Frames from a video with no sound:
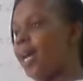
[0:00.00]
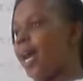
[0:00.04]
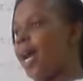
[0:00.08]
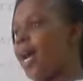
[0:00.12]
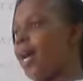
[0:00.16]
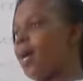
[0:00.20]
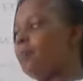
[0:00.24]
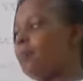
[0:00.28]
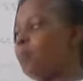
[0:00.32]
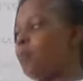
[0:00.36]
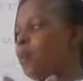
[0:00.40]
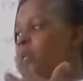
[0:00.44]

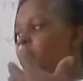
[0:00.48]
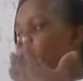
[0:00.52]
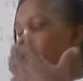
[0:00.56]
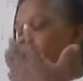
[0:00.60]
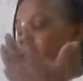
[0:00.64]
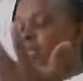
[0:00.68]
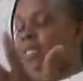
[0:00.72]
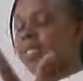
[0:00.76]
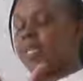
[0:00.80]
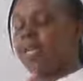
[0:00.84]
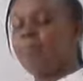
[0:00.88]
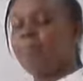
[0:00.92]
I'm going
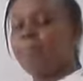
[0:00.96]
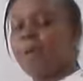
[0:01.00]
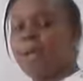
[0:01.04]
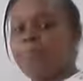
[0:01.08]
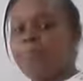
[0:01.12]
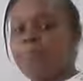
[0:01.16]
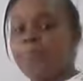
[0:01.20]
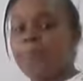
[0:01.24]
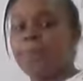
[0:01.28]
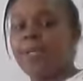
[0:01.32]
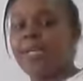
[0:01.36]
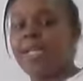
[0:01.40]
to sell
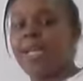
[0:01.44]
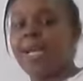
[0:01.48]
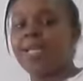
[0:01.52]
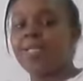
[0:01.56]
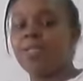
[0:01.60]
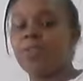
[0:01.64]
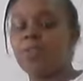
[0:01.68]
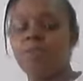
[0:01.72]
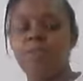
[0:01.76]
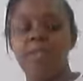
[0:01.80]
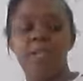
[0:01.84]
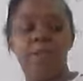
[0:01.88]
my
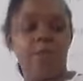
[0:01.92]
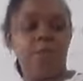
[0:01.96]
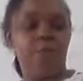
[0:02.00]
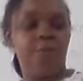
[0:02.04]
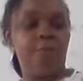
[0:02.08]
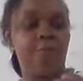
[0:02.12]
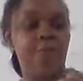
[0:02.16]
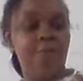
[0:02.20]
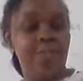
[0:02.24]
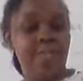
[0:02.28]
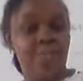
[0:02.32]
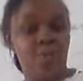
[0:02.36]
product to the
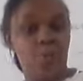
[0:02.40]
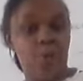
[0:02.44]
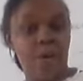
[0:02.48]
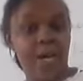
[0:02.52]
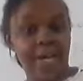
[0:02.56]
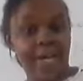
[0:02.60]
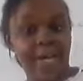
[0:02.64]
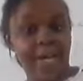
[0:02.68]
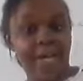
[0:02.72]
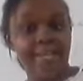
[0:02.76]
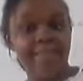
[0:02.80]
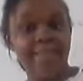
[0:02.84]
office
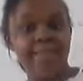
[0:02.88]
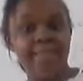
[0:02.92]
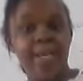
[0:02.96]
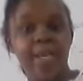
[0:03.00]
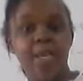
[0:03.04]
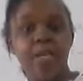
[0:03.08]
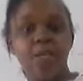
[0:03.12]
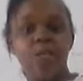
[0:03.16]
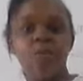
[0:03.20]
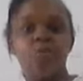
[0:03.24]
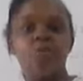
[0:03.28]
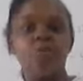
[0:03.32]
workers.
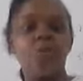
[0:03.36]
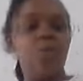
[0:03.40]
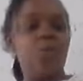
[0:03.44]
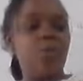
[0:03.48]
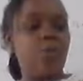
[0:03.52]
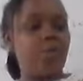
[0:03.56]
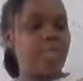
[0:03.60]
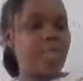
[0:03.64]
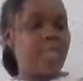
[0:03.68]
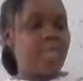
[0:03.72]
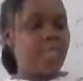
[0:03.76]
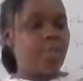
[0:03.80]
So
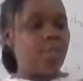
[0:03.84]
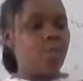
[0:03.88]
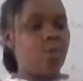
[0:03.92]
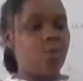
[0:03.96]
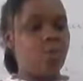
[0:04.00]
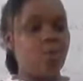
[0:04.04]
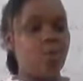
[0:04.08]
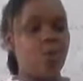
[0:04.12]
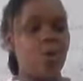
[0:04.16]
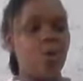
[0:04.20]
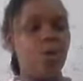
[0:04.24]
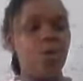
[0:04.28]
you need
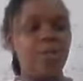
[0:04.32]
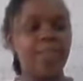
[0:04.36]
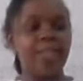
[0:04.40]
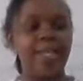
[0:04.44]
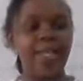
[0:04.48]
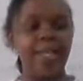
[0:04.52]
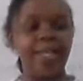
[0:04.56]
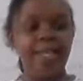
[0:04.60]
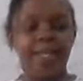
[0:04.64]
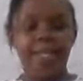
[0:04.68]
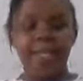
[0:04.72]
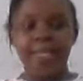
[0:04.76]
to know
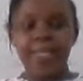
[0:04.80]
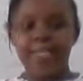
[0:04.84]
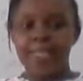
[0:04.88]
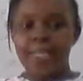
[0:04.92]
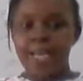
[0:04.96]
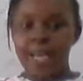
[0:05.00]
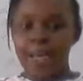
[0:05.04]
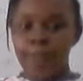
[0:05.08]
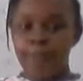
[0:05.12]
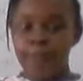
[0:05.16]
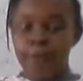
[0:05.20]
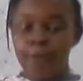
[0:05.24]
the
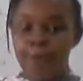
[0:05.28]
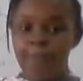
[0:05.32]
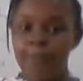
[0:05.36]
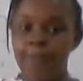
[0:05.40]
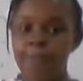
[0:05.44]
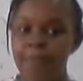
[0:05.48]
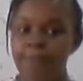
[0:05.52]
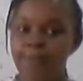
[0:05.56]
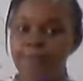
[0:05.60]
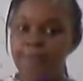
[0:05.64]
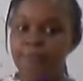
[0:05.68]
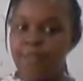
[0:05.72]
type
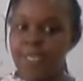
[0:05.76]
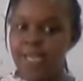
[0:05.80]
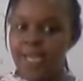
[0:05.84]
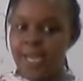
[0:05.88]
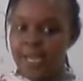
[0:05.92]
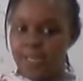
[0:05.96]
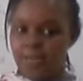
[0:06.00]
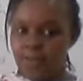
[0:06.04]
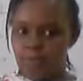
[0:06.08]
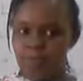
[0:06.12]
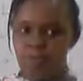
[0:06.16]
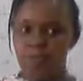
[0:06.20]
of
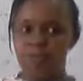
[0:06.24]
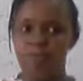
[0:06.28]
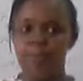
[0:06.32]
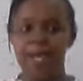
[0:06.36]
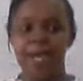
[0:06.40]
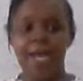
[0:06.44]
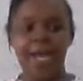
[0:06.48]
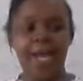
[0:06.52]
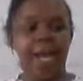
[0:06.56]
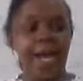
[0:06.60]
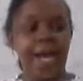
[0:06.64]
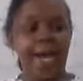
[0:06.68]

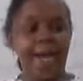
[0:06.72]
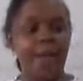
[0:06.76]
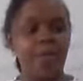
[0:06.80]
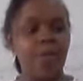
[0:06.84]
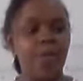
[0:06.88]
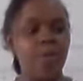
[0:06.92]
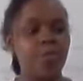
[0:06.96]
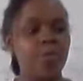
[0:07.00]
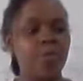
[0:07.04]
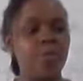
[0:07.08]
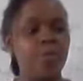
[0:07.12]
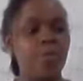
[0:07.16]
customer.
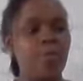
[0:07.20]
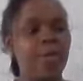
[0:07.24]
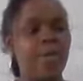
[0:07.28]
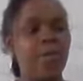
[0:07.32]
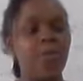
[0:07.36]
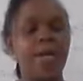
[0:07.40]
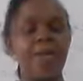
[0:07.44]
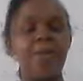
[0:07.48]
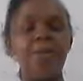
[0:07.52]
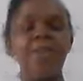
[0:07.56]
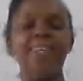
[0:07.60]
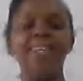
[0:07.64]
And also,
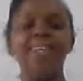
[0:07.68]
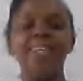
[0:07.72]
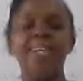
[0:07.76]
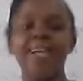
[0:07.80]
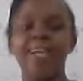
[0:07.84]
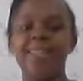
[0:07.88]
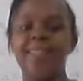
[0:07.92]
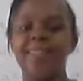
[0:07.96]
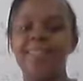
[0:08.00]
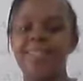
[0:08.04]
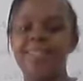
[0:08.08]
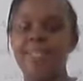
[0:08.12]
when you're looking
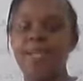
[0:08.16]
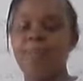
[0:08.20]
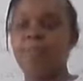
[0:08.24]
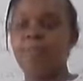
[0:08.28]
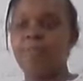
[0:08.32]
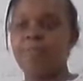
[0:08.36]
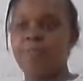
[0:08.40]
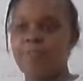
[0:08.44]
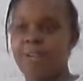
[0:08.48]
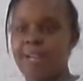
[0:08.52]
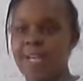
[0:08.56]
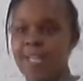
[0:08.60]
at the type
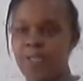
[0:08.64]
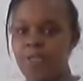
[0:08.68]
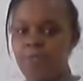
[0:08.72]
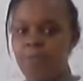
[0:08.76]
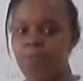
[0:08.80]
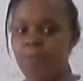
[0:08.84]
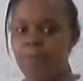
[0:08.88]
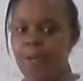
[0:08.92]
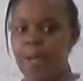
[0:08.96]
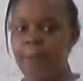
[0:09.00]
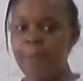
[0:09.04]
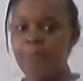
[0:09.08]
of
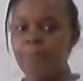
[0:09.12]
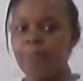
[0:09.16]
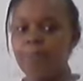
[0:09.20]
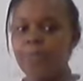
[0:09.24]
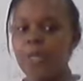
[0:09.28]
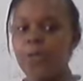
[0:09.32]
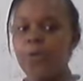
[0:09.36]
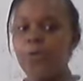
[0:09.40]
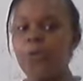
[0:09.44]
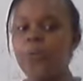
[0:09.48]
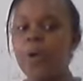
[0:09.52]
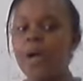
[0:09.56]
customer,
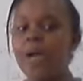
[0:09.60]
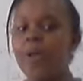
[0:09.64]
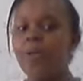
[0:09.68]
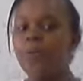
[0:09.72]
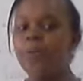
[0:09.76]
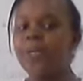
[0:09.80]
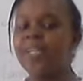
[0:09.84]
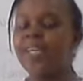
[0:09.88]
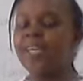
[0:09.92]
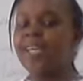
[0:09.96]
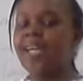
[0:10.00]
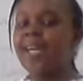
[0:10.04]
you
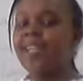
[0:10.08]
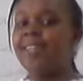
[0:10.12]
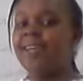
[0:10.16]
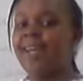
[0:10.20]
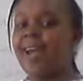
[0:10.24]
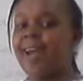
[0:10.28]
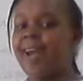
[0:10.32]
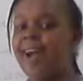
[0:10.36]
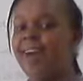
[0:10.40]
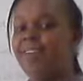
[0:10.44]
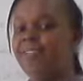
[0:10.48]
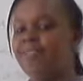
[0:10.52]
are looking at
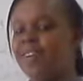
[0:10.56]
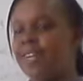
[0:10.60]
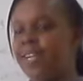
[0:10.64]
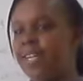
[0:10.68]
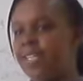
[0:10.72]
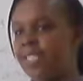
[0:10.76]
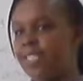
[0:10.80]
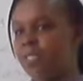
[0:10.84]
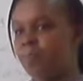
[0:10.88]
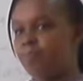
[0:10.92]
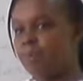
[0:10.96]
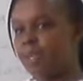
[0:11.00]
the
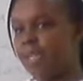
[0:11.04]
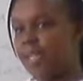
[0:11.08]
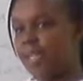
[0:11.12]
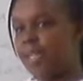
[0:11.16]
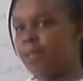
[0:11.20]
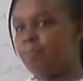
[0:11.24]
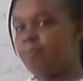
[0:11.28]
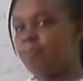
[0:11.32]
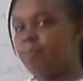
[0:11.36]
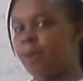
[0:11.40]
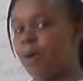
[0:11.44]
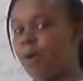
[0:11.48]
average
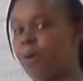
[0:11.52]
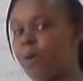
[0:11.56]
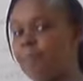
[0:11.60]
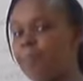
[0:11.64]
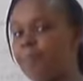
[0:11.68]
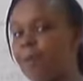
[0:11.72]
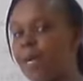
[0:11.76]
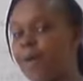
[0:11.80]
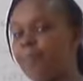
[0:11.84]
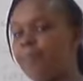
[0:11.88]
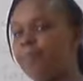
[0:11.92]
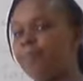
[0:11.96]
spending
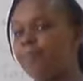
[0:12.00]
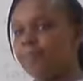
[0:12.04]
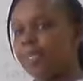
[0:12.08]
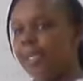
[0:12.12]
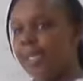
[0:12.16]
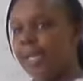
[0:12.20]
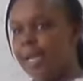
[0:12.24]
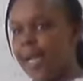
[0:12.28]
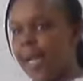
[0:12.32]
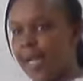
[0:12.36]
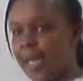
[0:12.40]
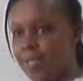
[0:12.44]
power per
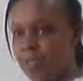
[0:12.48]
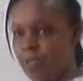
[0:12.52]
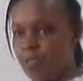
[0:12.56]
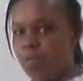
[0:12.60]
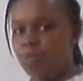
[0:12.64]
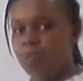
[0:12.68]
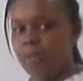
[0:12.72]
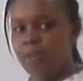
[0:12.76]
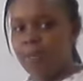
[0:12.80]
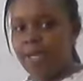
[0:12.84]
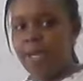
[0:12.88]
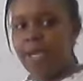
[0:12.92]

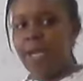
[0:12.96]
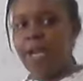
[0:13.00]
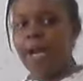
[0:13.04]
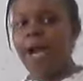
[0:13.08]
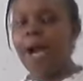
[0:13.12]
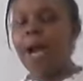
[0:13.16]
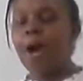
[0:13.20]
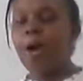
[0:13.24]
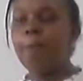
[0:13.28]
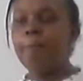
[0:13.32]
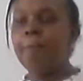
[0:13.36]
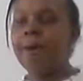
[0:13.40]
customer.
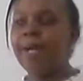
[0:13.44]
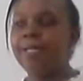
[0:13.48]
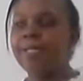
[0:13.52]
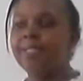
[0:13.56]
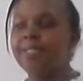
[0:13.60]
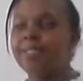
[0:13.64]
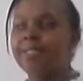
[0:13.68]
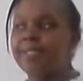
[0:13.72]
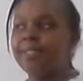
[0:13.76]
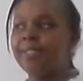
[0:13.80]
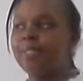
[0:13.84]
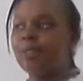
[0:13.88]
How
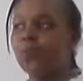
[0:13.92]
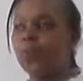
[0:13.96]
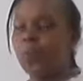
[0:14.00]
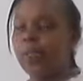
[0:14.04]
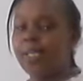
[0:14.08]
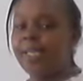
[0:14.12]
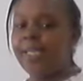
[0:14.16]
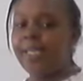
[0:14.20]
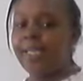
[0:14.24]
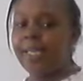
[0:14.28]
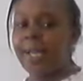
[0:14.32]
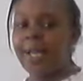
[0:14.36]
much is
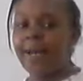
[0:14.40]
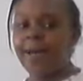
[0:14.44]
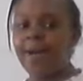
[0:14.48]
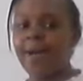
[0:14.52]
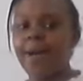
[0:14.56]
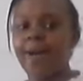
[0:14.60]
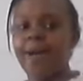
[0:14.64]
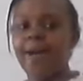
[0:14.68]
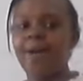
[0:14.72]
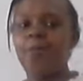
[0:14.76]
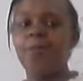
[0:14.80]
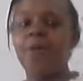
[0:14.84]

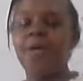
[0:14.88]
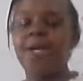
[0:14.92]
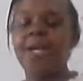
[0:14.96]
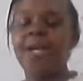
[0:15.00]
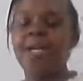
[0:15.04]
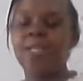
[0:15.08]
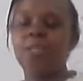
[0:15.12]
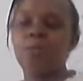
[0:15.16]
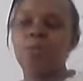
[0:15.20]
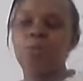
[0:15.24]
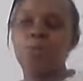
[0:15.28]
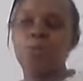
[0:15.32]
our
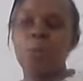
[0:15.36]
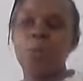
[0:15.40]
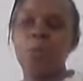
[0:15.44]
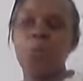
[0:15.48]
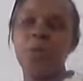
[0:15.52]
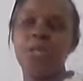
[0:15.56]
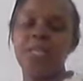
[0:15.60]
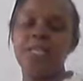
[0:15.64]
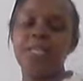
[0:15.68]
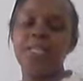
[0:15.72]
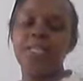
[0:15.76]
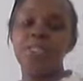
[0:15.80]
customer
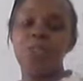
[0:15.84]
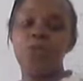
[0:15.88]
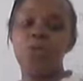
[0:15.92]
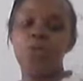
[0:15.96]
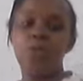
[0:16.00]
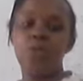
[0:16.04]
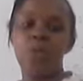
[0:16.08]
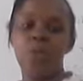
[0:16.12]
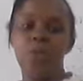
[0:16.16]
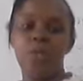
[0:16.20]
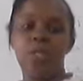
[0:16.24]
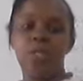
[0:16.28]
willing
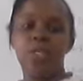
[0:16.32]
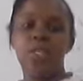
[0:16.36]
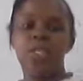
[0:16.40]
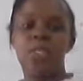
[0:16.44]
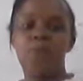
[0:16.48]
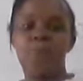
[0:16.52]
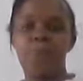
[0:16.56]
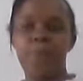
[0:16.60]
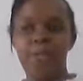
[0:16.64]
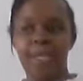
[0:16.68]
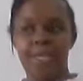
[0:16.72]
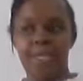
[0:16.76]
to
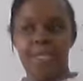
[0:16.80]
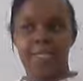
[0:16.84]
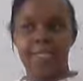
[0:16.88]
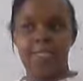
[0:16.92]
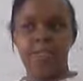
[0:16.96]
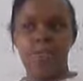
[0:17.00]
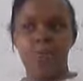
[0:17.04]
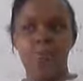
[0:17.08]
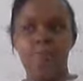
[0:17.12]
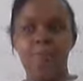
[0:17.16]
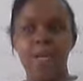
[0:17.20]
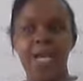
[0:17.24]

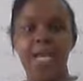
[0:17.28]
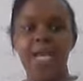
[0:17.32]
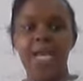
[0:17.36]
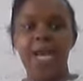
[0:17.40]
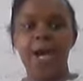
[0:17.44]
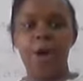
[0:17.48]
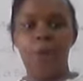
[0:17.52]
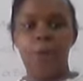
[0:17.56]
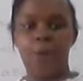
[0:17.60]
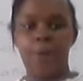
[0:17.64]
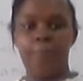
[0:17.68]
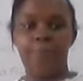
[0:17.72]
spend to buy
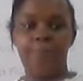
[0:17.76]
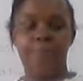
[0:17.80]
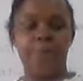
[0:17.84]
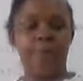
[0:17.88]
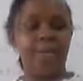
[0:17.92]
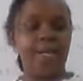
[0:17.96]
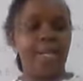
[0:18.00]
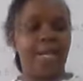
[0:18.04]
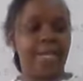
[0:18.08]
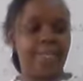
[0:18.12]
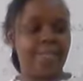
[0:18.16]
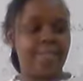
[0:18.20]
our
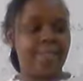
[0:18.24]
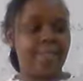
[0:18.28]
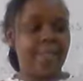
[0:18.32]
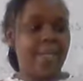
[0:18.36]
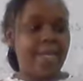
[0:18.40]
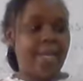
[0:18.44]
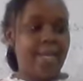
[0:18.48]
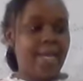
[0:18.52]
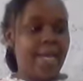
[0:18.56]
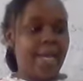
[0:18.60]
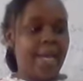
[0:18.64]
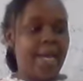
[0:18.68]

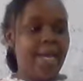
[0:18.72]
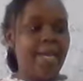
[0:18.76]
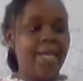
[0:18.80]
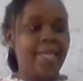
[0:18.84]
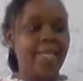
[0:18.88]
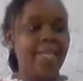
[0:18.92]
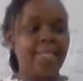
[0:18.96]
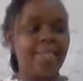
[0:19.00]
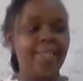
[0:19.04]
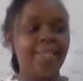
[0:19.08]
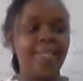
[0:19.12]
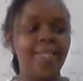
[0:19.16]
products?
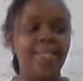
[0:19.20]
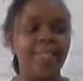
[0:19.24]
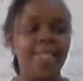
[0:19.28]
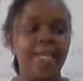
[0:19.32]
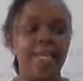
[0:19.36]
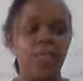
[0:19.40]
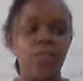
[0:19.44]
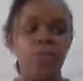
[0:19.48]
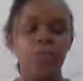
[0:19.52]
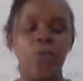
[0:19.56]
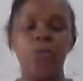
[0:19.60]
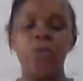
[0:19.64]
Another thing
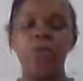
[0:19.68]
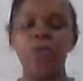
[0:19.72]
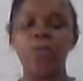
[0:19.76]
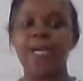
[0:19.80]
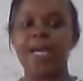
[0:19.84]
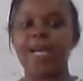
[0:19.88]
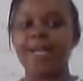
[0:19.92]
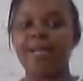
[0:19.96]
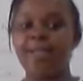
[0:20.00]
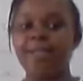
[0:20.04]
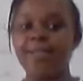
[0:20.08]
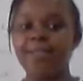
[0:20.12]
that you
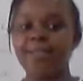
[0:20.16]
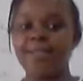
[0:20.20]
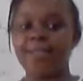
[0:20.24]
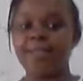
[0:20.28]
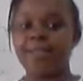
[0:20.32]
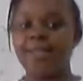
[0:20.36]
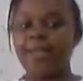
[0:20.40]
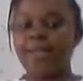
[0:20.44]
look at is